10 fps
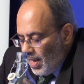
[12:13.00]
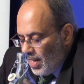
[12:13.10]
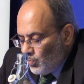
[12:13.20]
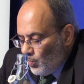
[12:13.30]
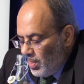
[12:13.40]

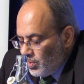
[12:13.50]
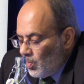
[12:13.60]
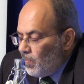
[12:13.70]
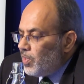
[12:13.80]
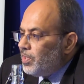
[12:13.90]
as well as
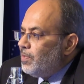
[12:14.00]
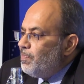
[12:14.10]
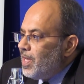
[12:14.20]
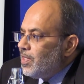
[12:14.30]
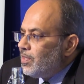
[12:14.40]
commodity
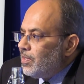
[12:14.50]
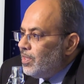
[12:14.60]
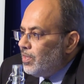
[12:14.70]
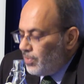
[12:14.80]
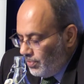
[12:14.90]
based
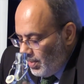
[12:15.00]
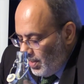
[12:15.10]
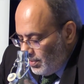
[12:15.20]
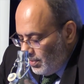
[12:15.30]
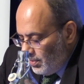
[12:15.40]

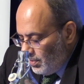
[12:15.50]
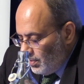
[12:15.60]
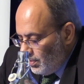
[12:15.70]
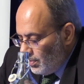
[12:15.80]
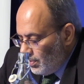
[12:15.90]

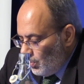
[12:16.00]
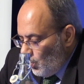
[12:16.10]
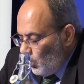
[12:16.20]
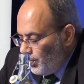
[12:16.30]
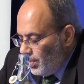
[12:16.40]
industrialization,
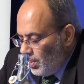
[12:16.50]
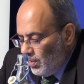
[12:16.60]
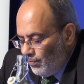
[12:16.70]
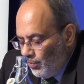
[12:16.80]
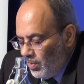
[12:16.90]
all the
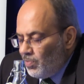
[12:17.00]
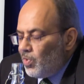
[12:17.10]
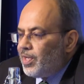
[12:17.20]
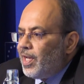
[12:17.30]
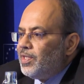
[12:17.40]
key for a
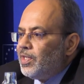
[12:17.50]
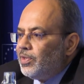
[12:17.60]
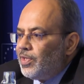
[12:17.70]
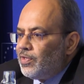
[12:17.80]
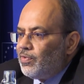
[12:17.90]
more radical
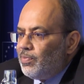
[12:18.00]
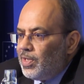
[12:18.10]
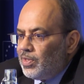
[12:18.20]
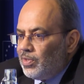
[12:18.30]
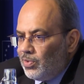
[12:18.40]

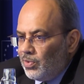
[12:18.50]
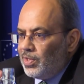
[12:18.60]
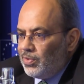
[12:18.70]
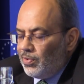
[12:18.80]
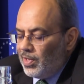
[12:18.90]
transformation. So,
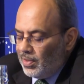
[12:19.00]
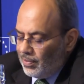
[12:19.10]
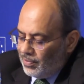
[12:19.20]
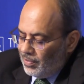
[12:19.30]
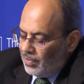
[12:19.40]
these three
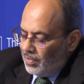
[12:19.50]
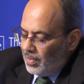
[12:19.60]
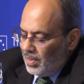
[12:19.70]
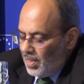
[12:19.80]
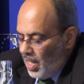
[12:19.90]

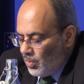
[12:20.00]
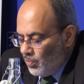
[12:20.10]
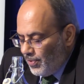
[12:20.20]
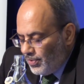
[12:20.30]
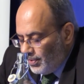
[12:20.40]

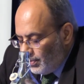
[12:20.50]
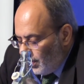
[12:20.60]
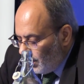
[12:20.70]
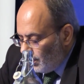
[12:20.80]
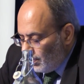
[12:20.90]

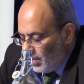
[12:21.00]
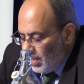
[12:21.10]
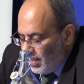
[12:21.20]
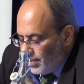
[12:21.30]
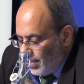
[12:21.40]
agroprocessing,
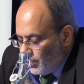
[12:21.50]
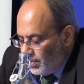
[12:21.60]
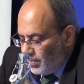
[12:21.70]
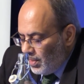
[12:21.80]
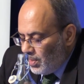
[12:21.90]

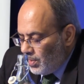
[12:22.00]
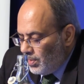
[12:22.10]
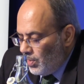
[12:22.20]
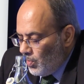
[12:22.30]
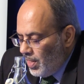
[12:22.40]
Southeast Asia
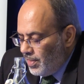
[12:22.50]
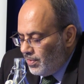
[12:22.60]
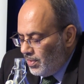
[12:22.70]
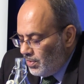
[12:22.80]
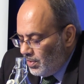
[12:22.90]

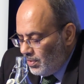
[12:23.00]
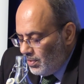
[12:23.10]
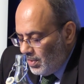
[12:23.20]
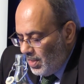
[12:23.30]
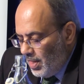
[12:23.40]
delocalization,
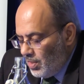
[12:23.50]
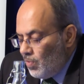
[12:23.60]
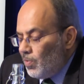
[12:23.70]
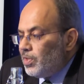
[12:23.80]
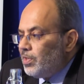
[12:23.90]
and
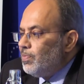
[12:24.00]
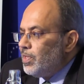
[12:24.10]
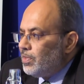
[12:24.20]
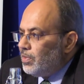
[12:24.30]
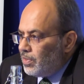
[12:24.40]
commodity
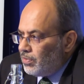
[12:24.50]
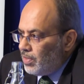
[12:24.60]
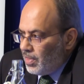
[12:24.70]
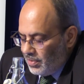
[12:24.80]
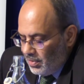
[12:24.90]
based
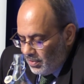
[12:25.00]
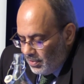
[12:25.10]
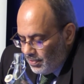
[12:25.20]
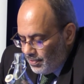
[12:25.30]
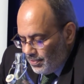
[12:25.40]
industrialization.